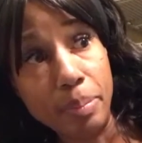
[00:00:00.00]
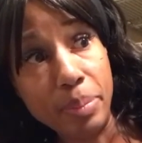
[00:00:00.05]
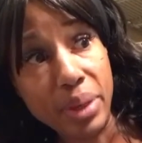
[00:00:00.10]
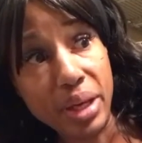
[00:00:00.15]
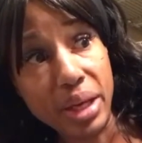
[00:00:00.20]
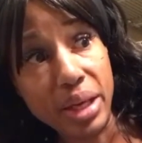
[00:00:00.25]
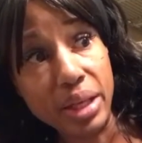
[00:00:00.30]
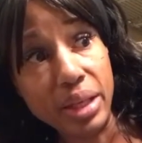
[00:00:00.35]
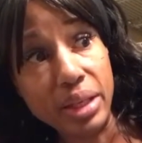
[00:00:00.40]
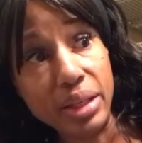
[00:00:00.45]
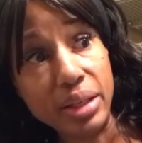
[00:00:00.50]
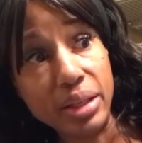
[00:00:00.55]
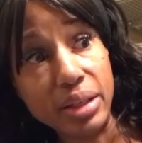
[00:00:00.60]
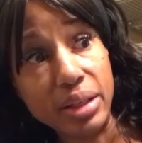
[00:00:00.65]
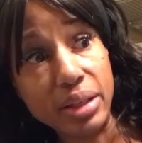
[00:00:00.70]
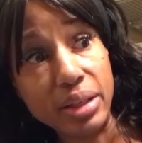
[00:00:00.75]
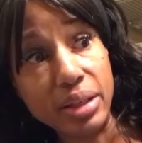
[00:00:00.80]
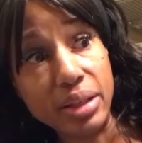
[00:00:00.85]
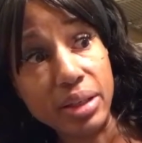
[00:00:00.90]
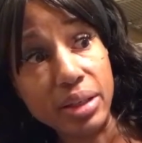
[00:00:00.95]
But
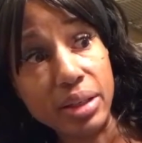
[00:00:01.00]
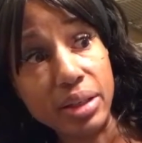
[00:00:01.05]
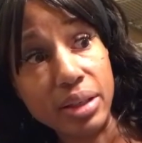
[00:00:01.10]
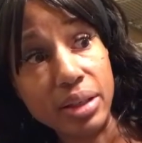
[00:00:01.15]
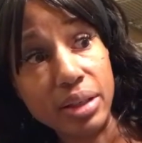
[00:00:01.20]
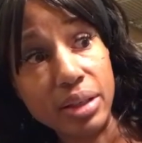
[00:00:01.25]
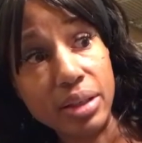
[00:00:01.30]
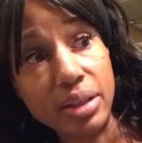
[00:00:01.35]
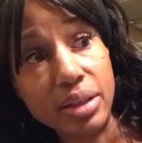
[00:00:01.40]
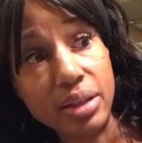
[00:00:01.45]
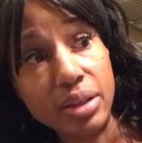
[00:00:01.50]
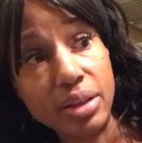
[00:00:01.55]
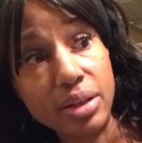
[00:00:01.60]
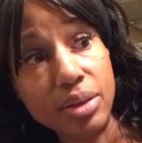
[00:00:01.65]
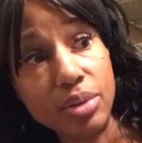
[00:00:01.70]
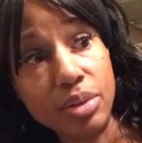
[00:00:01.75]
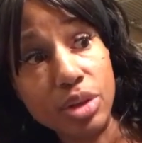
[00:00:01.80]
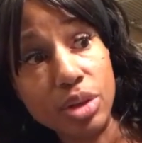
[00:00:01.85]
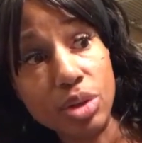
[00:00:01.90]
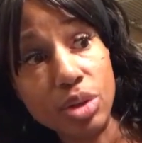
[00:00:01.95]

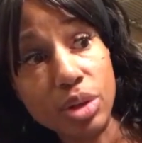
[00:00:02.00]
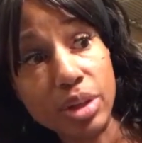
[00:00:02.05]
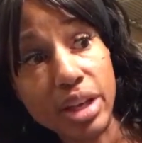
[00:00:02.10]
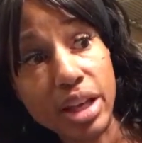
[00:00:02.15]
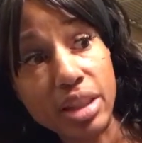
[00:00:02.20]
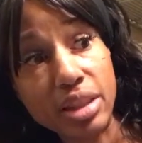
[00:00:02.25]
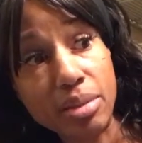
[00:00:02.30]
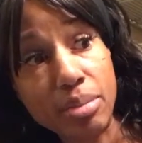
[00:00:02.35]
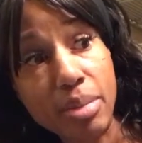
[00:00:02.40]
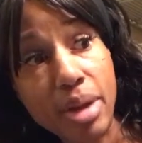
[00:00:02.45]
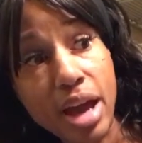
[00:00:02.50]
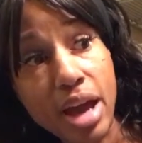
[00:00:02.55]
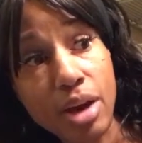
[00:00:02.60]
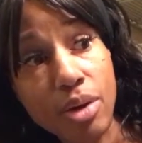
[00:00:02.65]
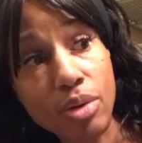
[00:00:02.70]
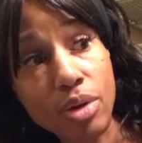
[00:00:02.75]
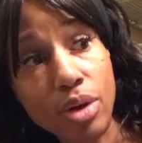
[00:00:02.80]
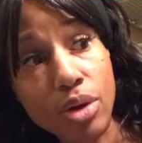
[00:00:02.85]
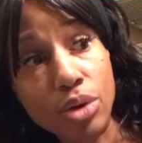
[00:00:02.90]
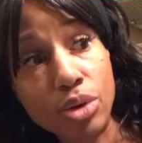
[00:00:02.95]
when you look at the
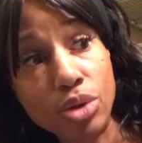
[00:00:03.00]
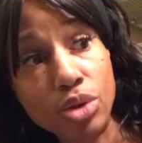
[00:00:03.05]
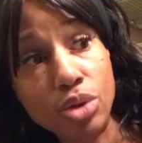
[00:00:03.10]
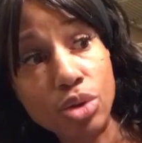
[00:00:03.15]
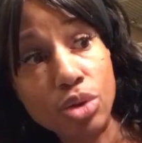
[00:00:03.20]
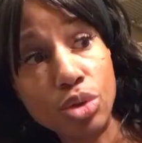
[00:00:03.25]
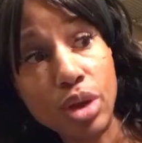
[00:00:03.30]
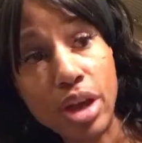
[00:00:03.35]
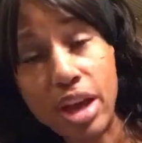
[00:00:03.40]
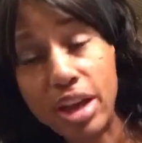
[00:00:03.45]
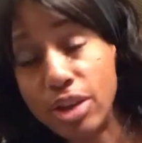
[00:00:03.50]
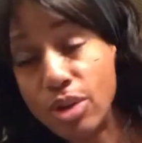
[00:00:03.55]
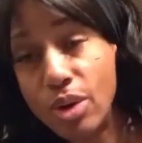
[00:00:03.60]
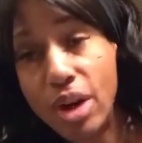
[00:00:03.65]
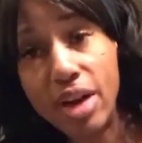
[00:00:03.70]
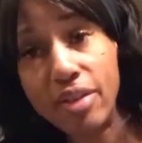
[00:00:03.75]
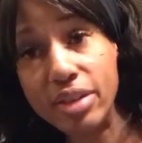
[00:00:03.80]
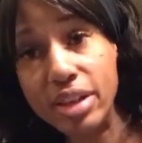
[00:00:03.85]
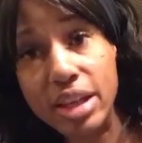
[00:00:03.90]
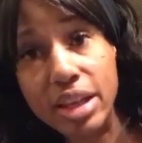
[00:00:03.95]
macros, you
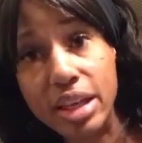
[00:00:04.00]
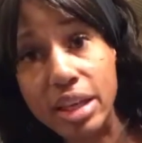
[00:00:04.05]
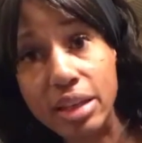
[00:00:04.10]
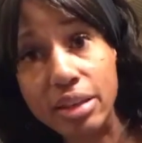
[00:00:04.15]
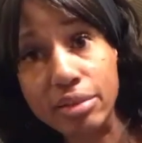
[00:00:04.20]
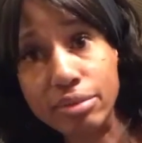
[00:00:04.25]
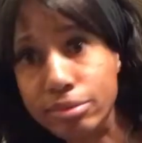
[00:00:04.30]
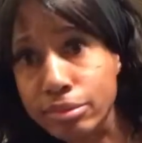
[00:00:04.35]
haven't hit it.